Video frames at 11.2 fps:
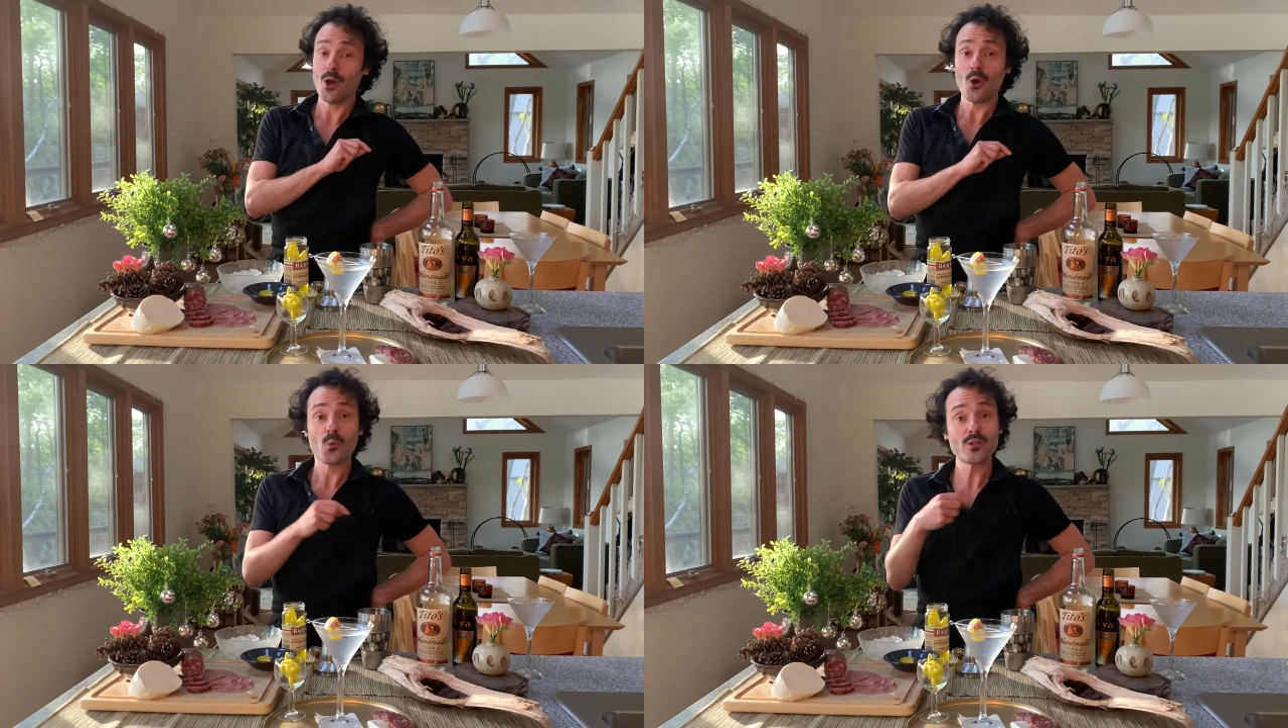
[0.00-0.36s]

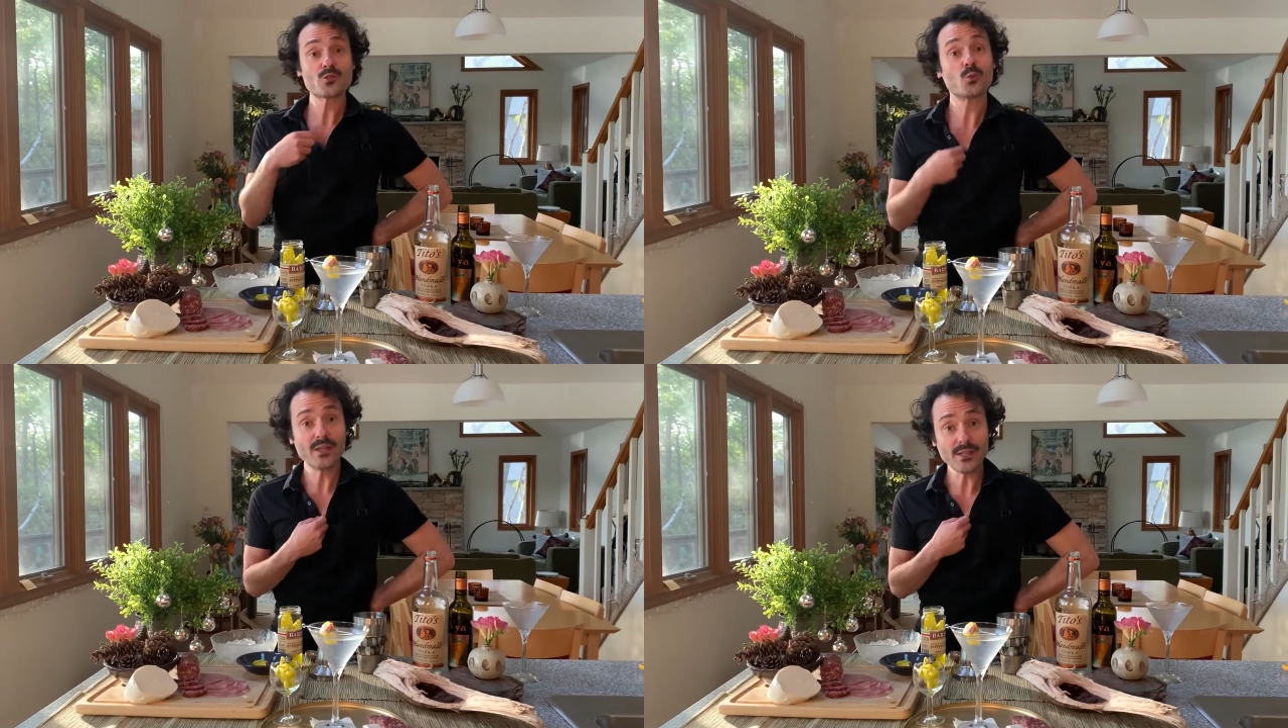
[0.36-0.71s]

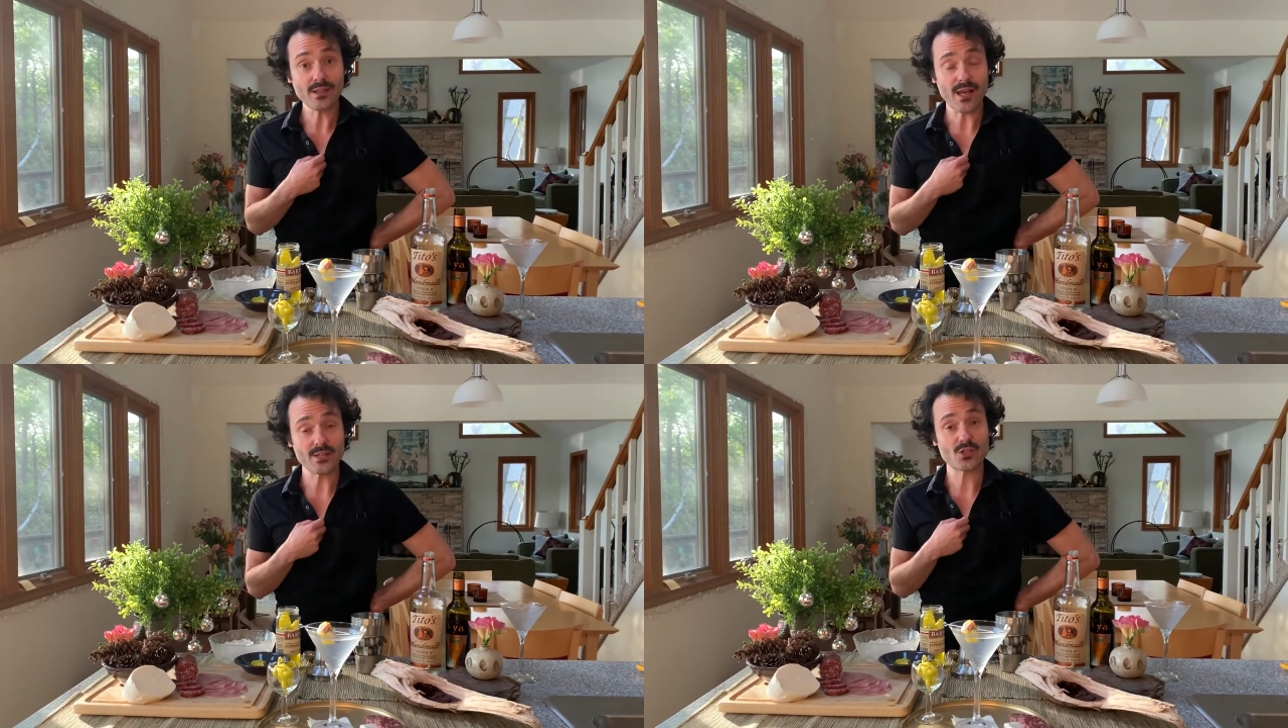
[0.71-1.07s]
which we
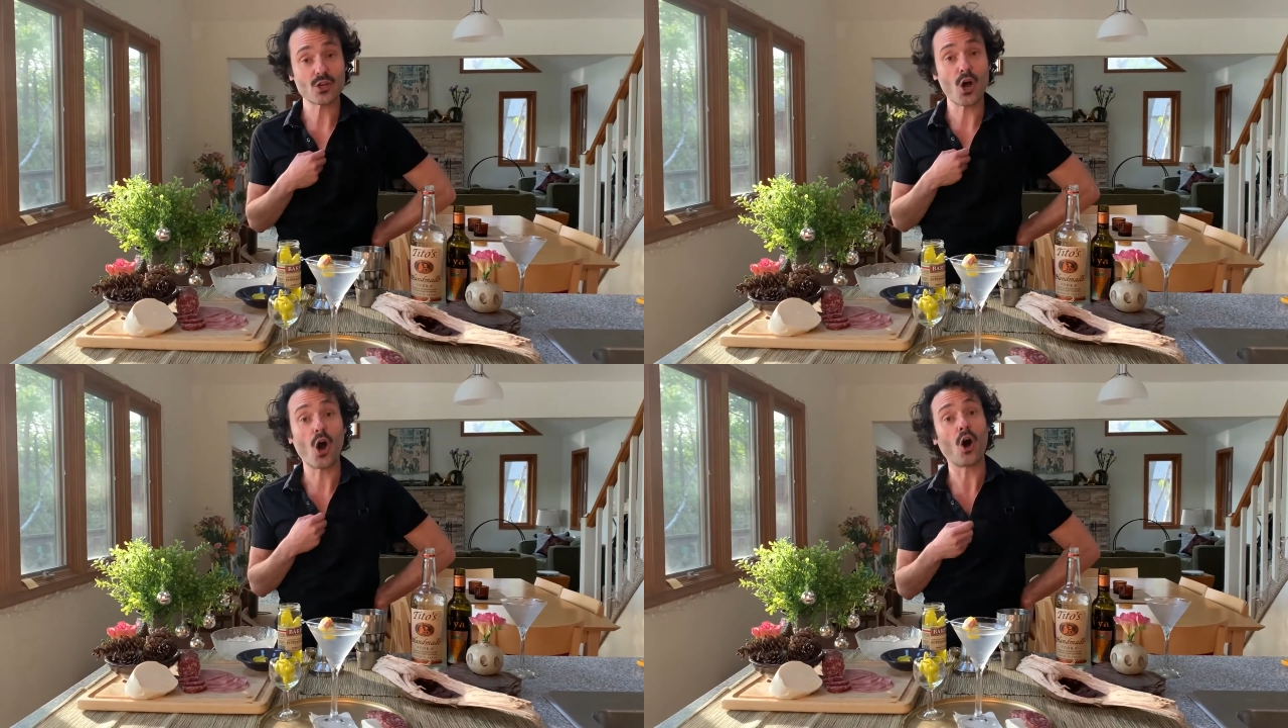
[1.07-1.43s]
like to
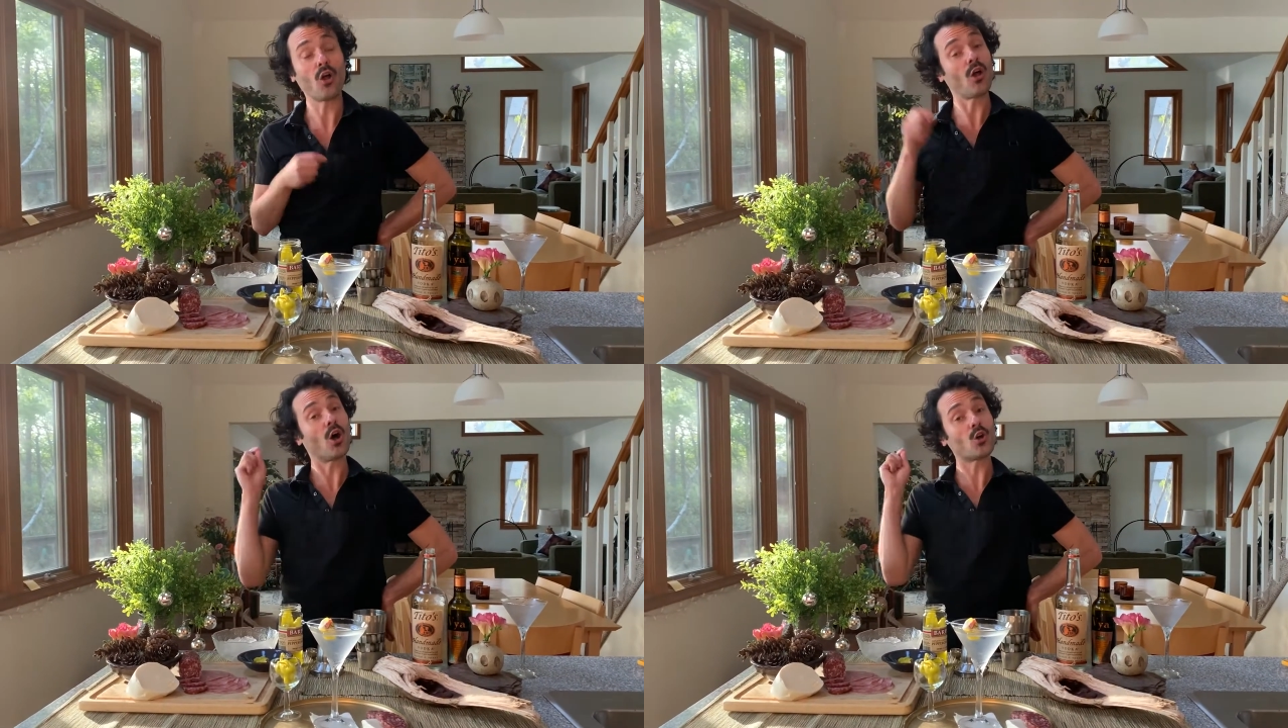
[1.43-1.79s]

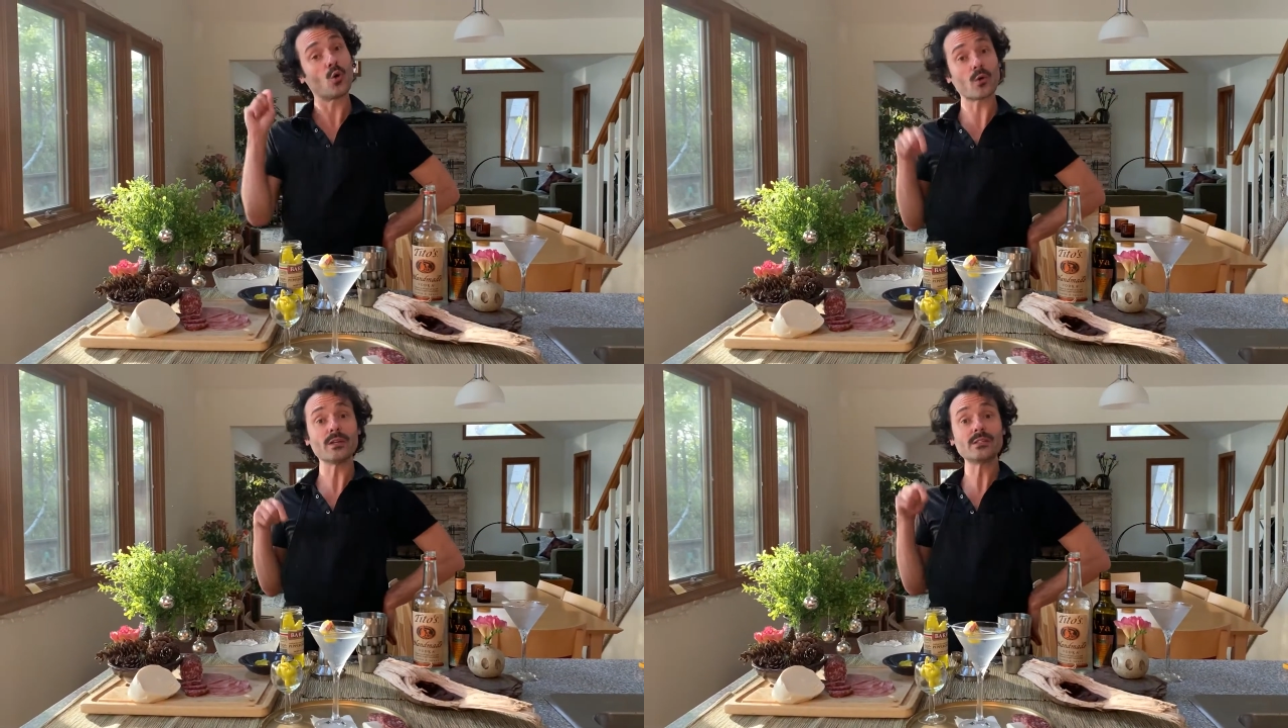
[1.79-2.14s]
call a
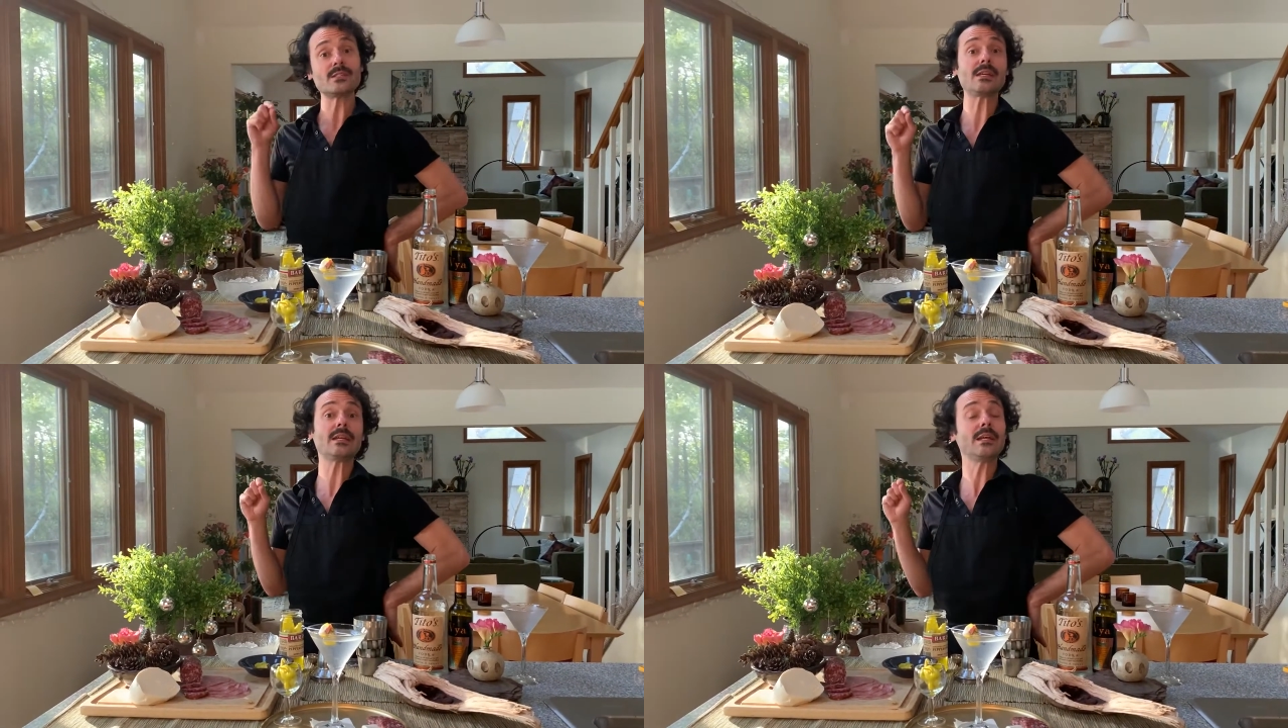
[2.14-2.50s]

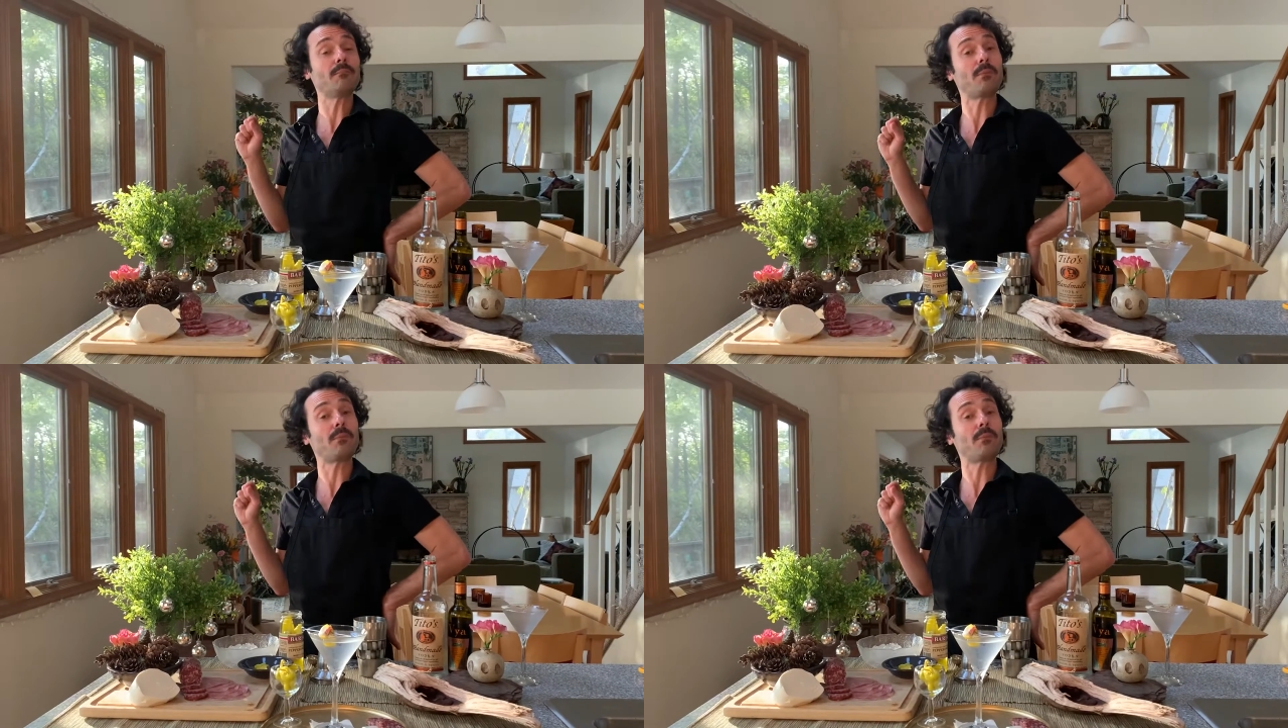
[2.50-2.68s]
Quarantini